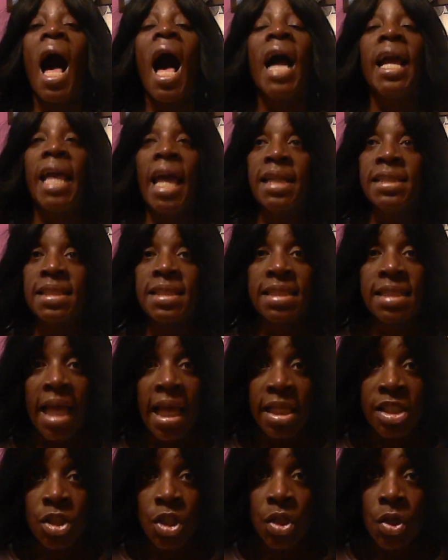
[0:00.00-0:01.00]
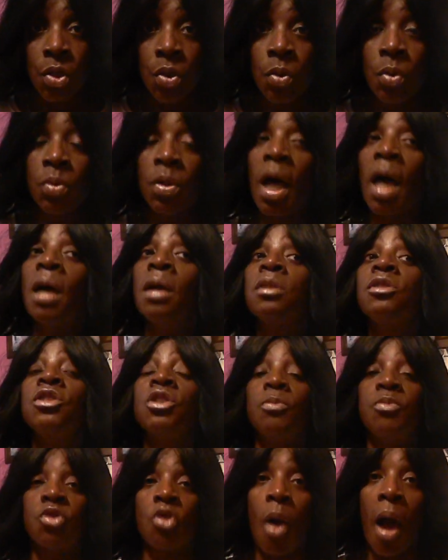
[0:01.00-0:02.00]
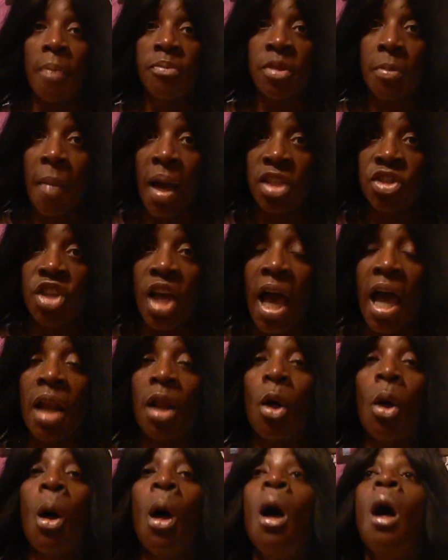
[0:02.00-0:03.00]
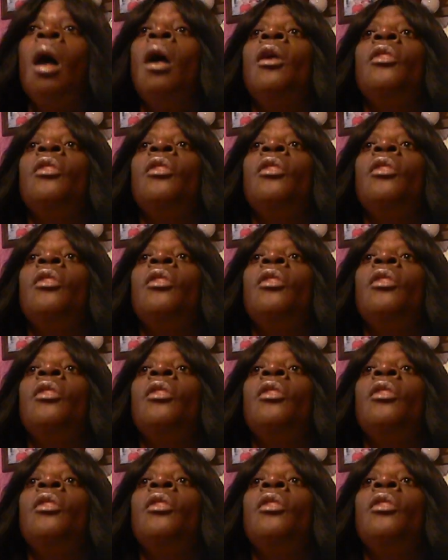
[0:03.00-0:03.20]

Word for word: Again, stay tuned. Subscribe to my channel.